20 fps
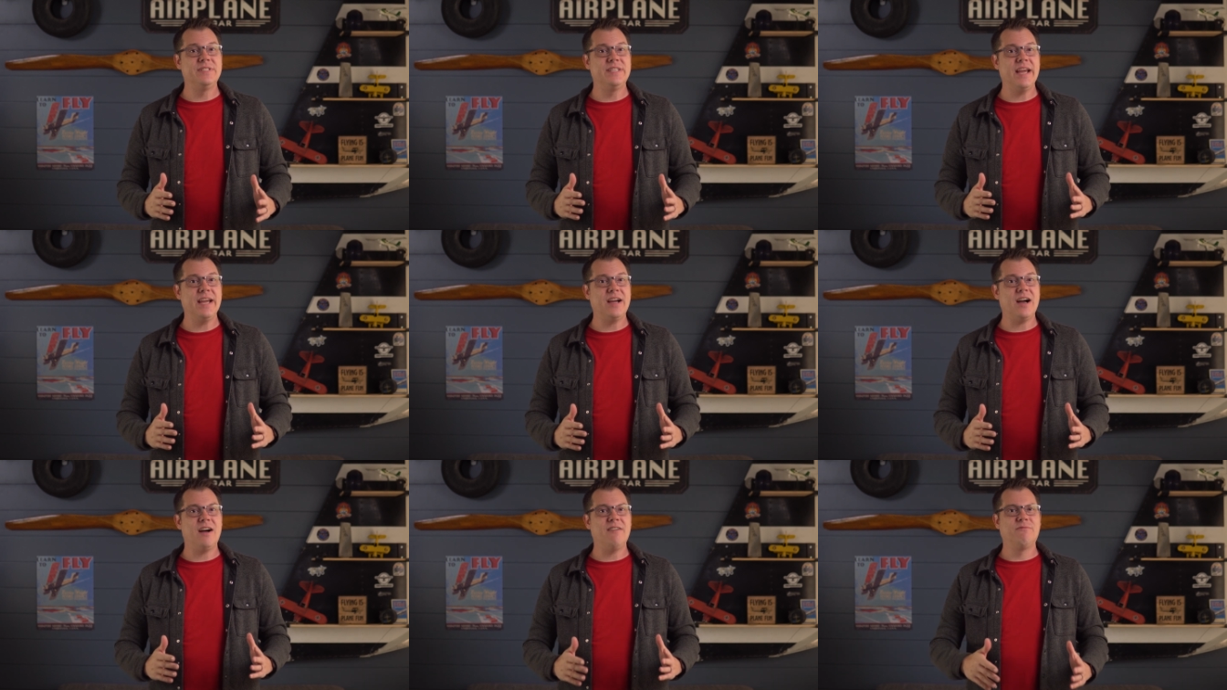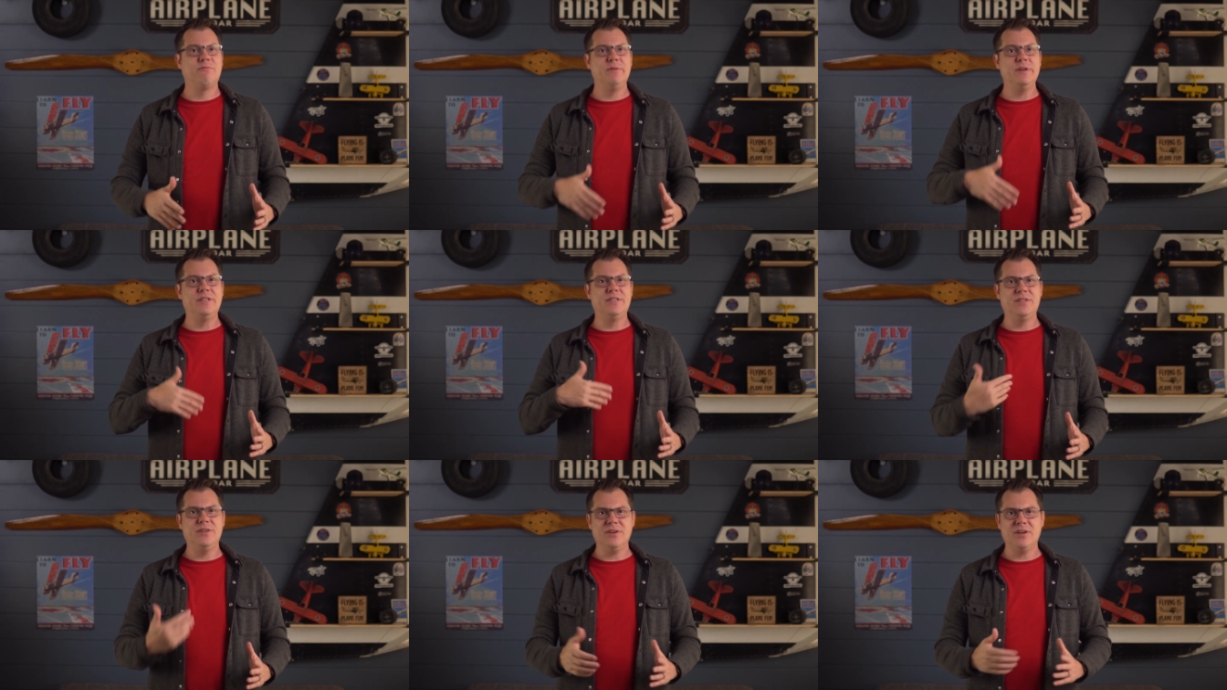takeoff,
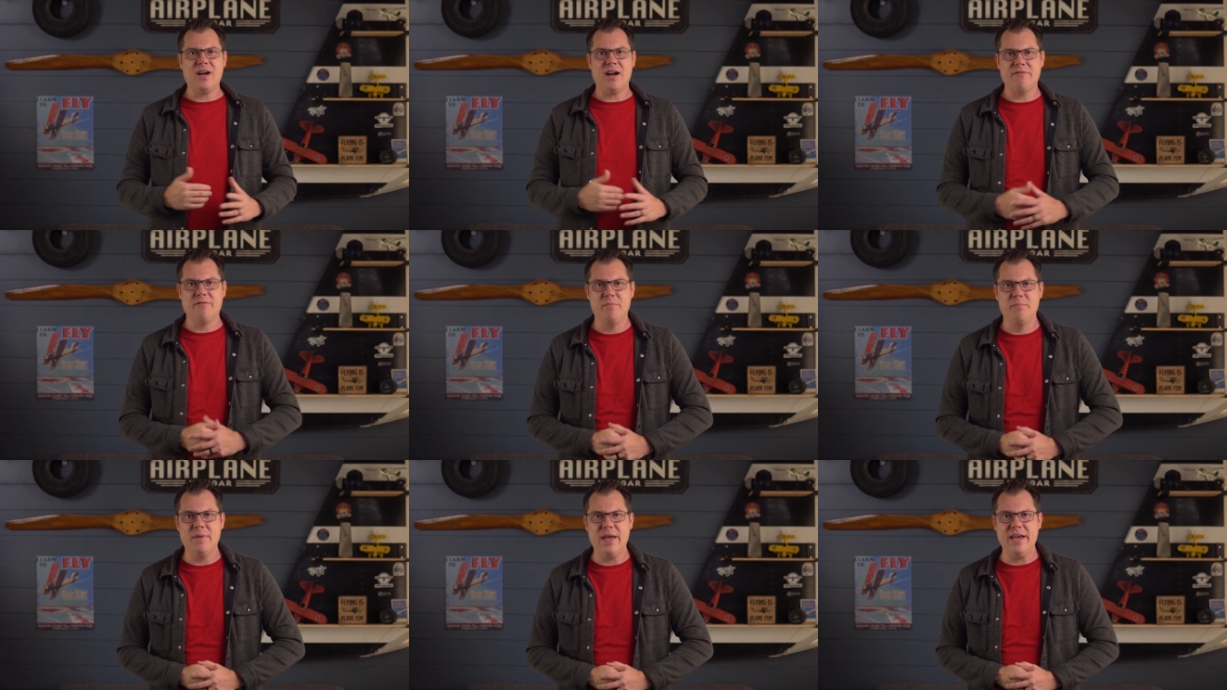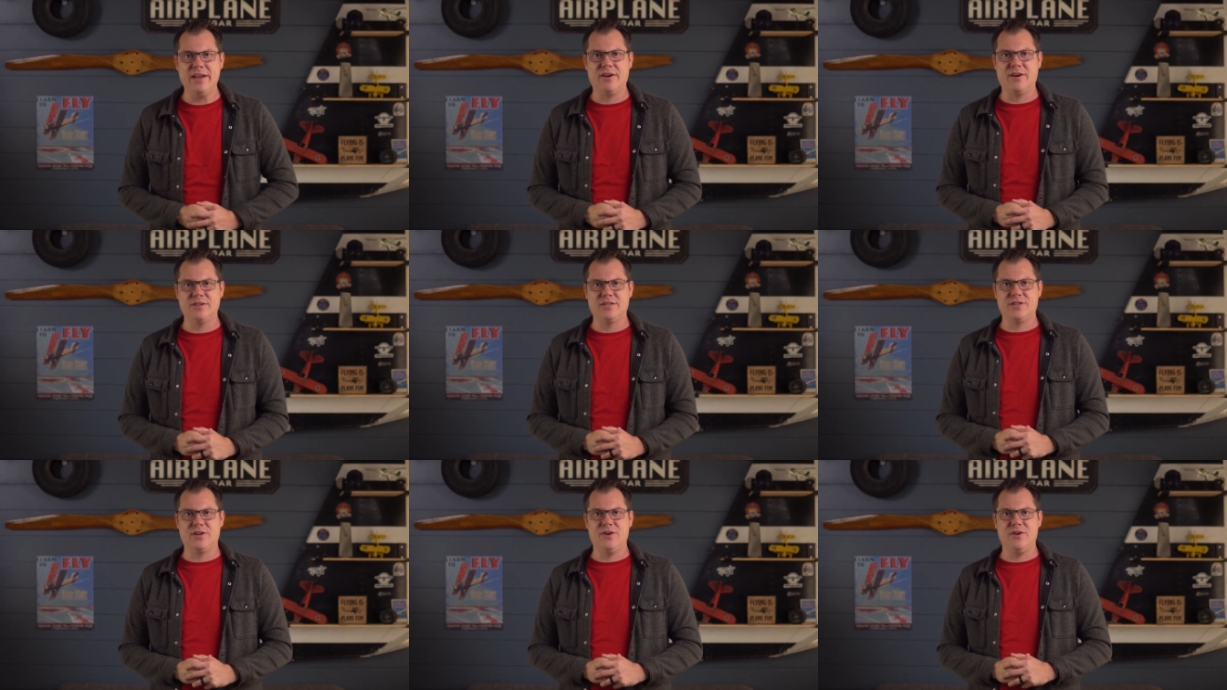we took off and made
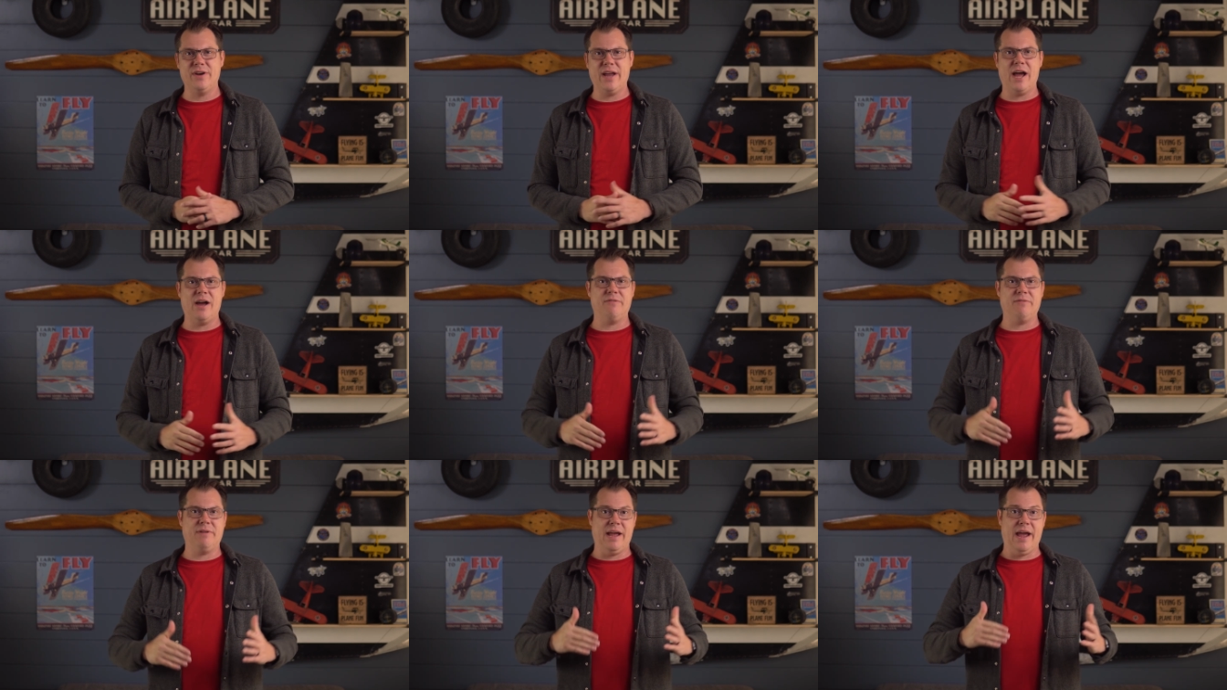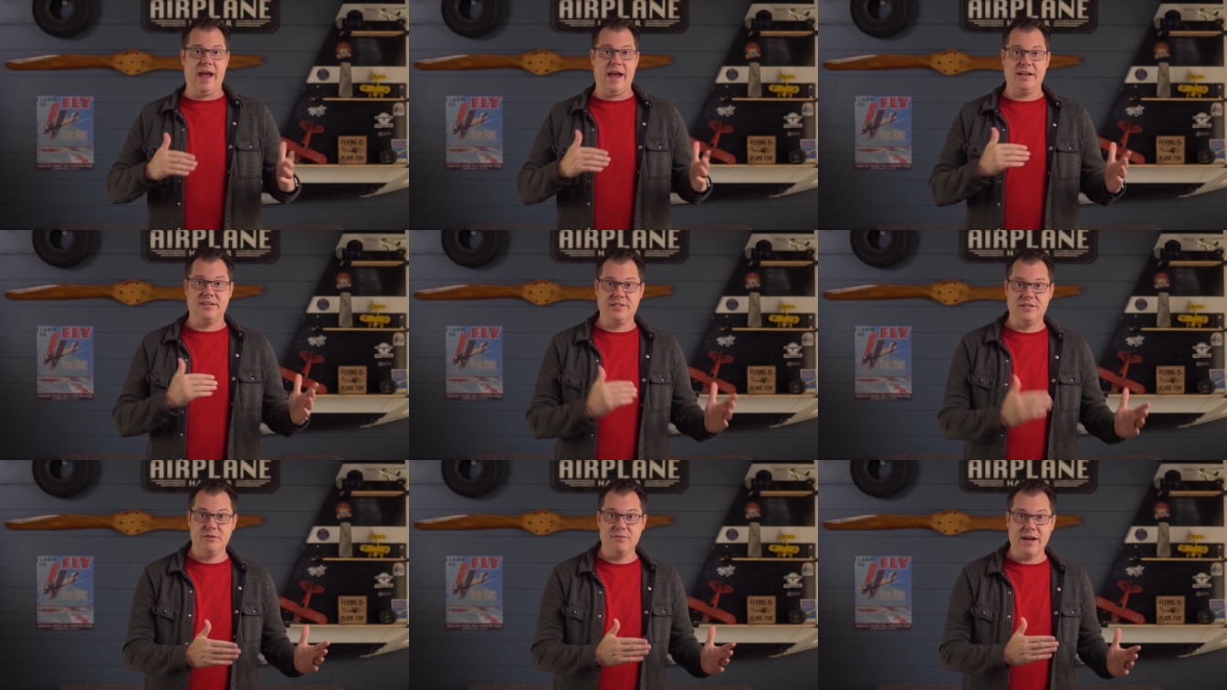our turn out
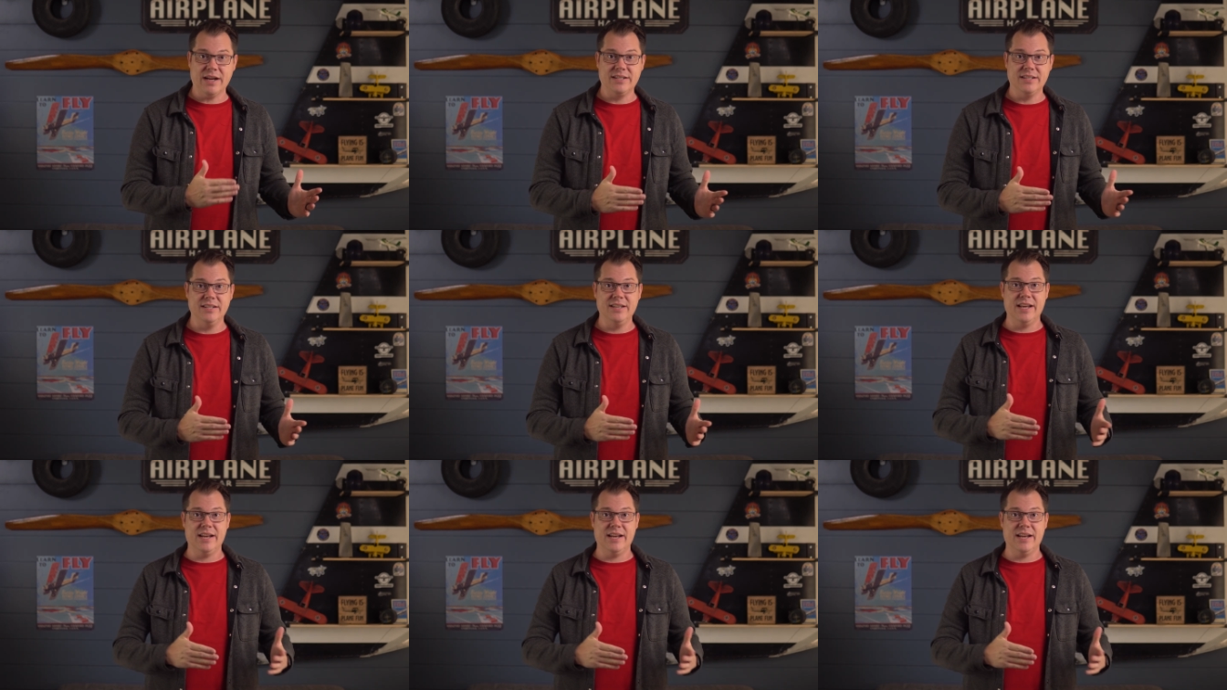as directed,